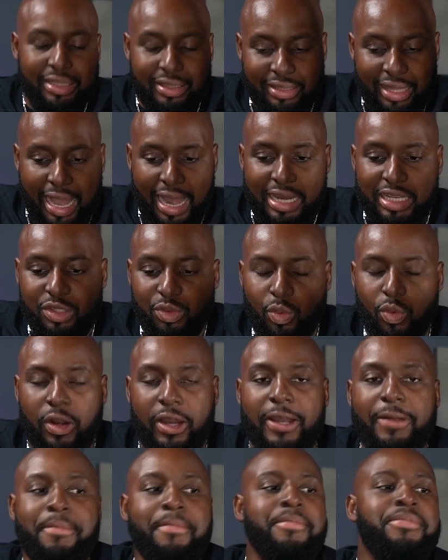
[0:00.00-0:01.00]
and that is
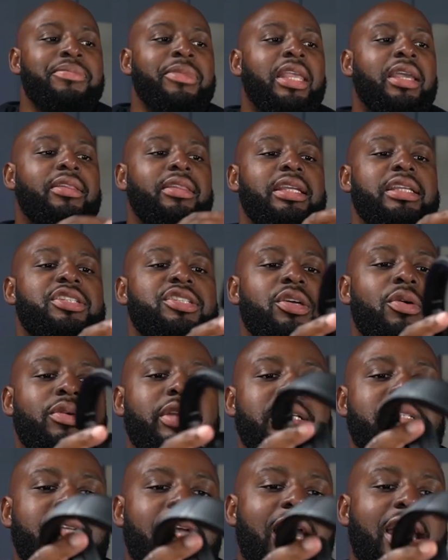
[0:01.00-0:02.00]
what the
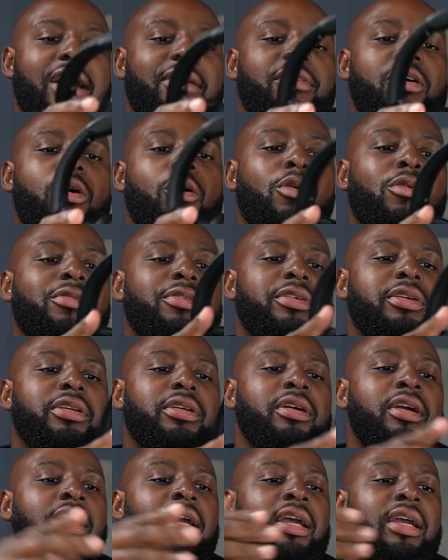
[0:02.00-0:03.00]
Sonys have
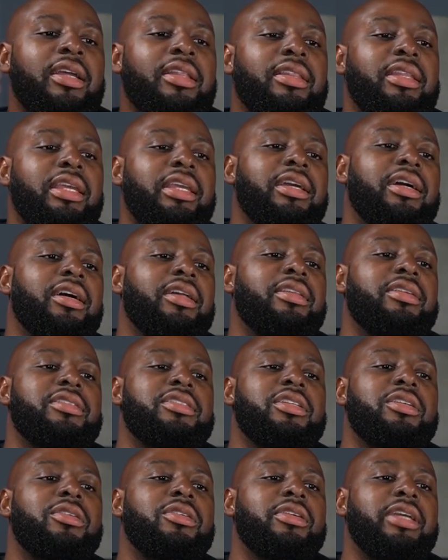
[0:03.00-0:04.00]
over the uh, the
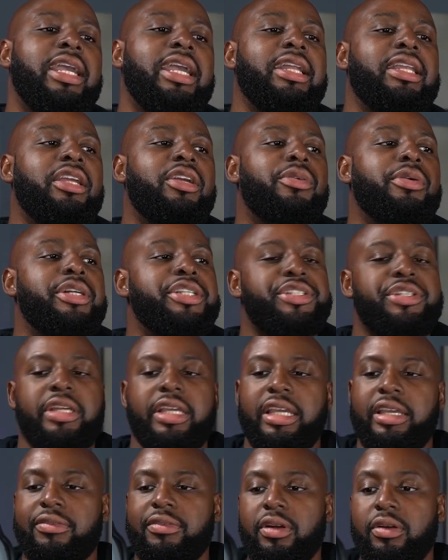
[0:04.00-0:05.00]
Skullcandy Crusher
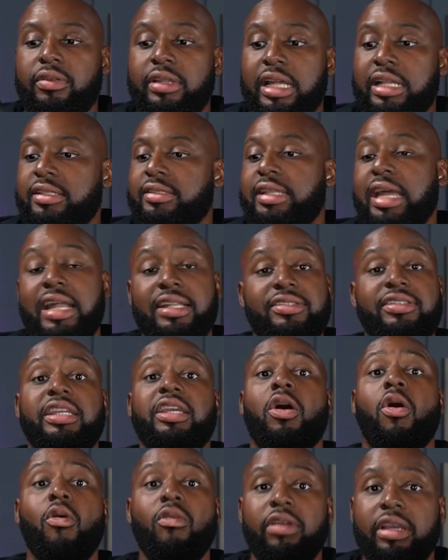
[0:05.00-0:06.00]
Evo. That that's
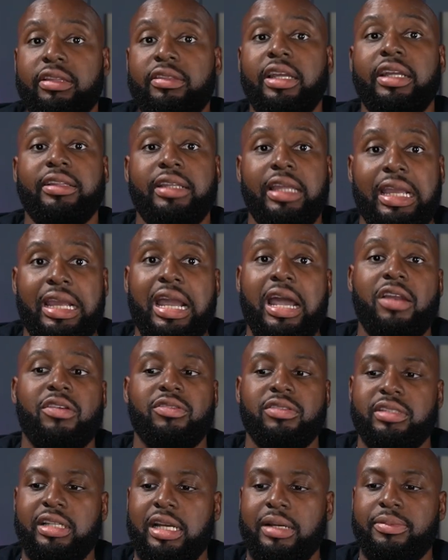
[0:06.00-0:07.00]
the only thing they got
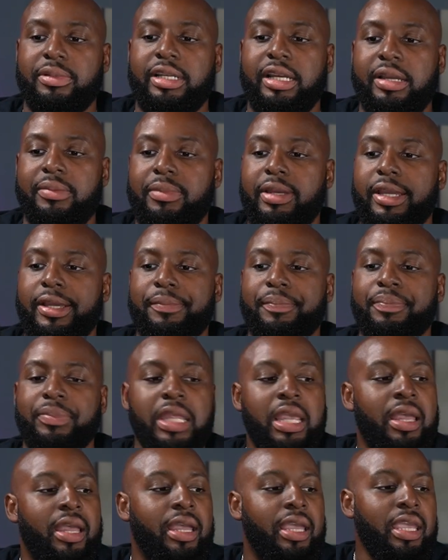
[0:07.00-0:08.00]
on top of that, man.
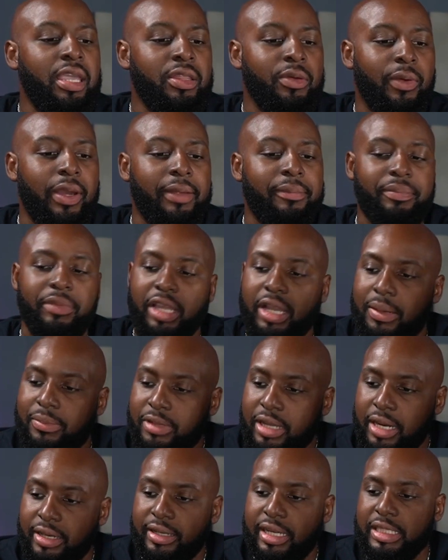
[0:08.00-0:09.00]
Either way, I'm
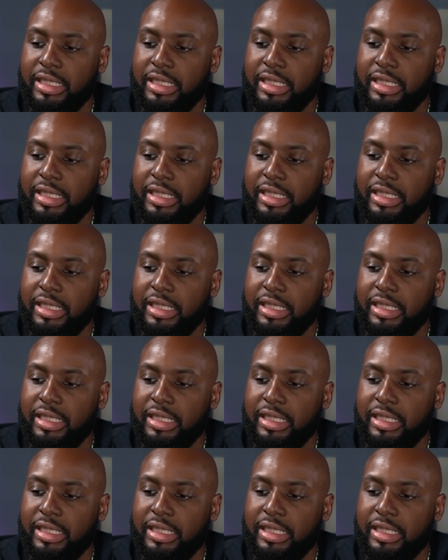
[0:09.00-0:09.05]
not an